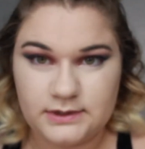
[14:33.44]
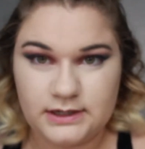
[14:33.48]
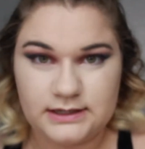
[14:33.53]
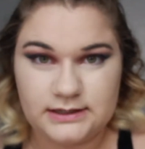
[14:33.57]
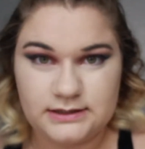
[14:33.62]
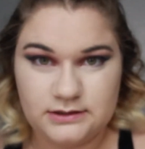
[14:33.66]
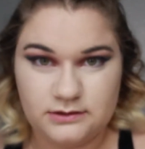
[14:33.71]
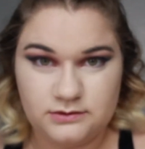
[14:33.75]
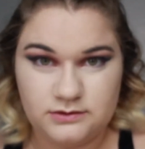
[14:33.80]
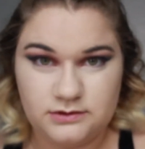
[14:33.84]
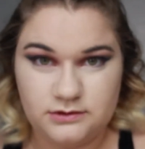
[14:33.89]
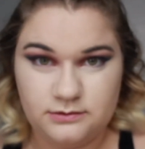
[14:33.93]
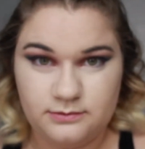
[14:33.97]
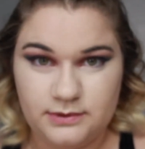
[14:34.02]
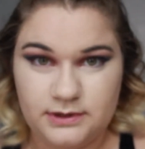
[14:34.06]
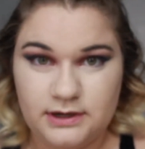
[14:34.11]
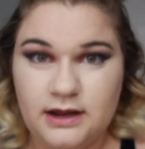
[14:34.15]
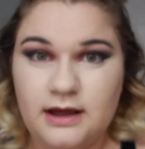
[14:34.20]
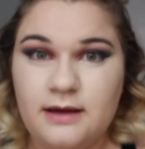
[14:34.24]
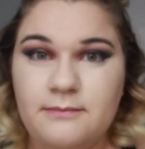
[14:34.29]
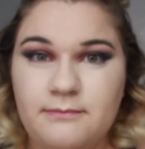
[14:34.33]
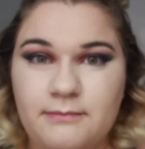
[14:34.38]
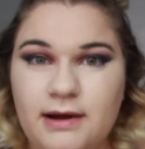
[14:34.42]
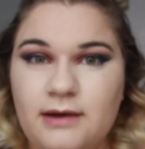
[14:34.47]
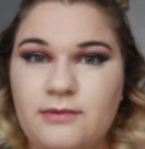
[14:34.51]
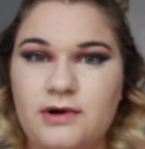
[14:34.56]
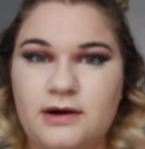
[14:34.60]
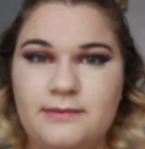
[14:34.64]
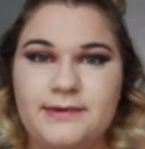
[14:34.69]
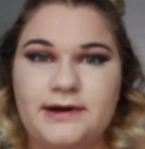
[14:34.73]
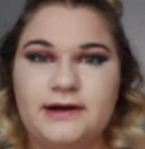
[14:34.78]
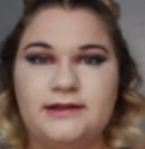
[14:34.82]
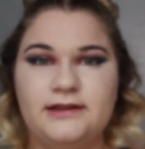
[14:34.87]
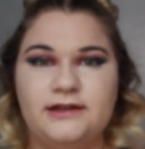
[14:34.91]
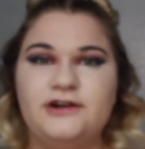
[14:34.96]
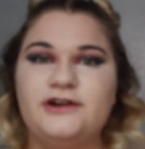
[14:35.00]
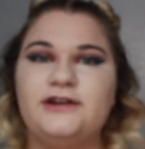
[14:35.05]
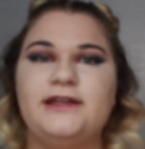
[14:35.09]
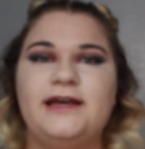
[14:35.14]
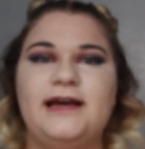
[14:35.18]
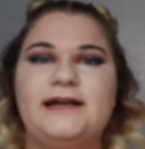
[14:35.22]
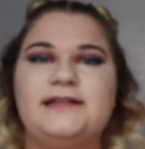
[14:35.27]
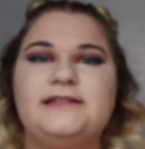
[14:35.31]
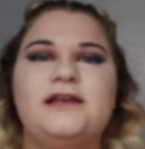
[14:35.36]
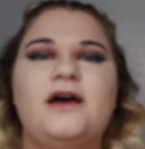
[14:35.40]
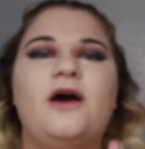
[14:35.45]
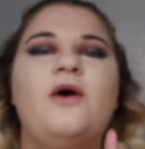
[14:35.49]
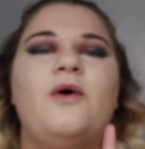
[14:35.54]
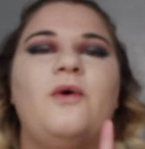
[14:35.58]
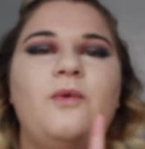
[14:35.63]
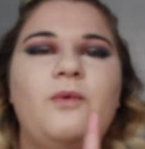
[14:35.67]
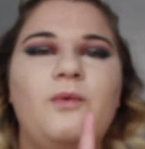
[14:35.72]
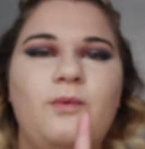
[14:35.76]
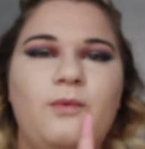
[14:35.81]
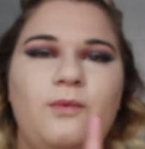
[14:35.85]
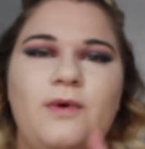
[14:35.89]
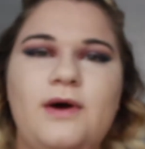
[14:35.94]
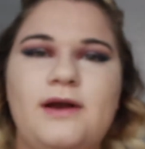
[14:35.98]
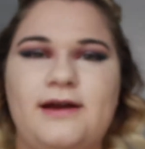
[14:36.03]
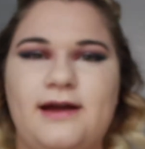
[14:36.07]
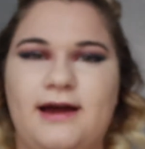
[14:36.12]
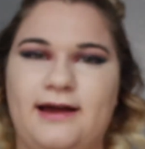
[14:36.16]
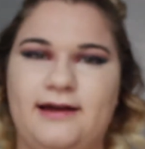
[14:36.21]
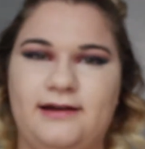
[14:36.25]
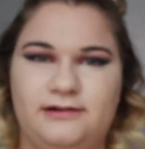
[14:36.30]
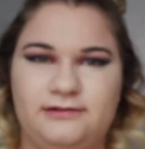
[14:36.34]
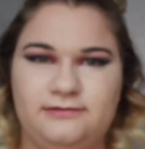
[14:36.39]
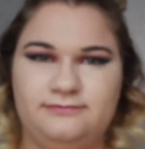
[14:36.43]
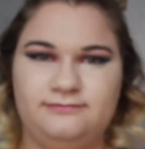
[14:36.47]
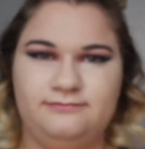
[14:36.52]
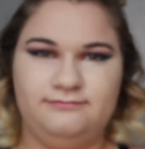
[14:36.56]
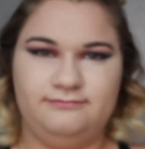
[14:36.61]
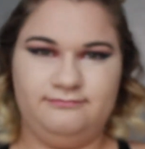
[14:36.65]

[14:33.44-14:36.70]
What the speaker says: So stupid. My Walmart literally has one aisle